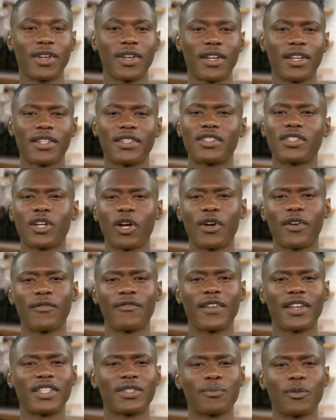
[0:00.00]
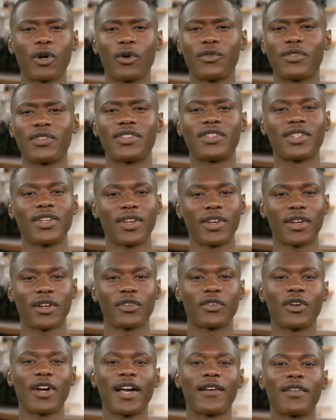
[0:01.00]
installing fence posts,
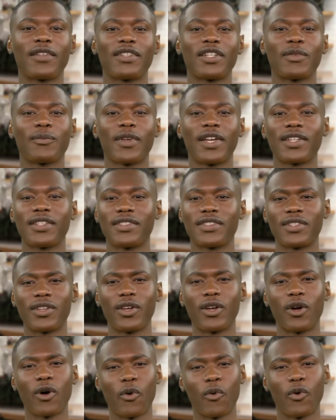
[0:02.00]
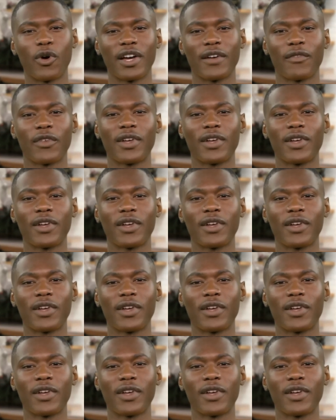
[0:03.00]
driving D-pins, or even